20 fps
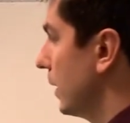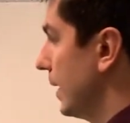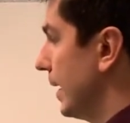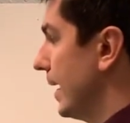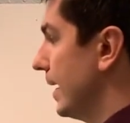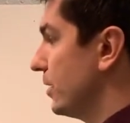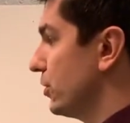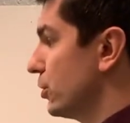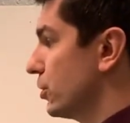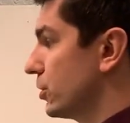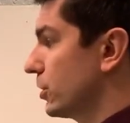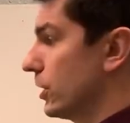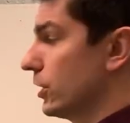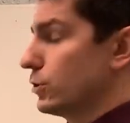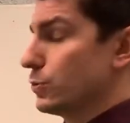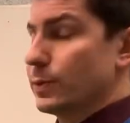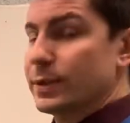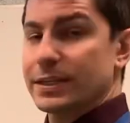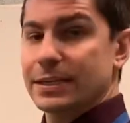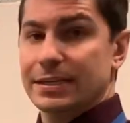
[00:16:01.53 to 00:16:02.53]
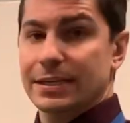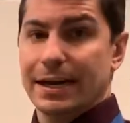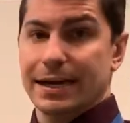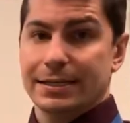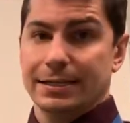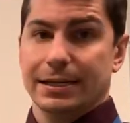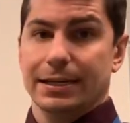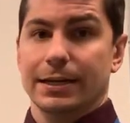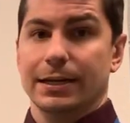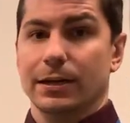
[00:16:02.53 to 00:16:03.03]
It just goes with the
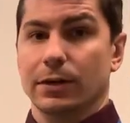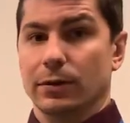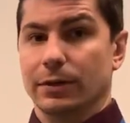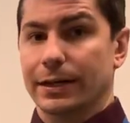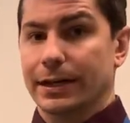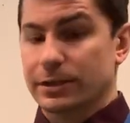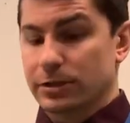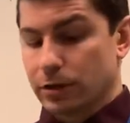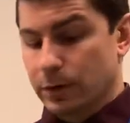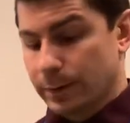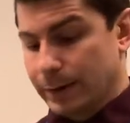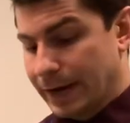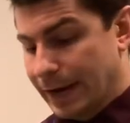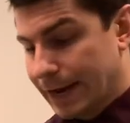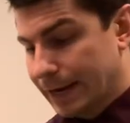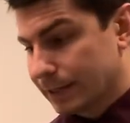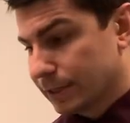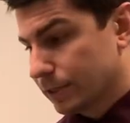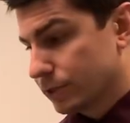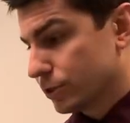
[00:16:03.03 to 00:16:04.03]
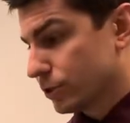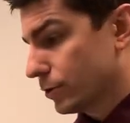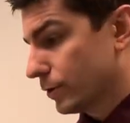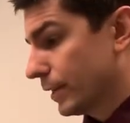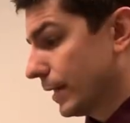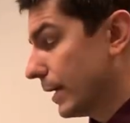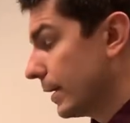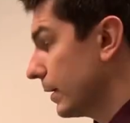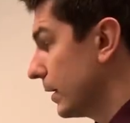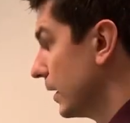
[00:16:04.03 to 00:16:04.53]
size of the hill. That's our reactants,
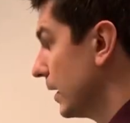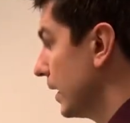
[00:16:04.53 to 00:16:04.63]
okay?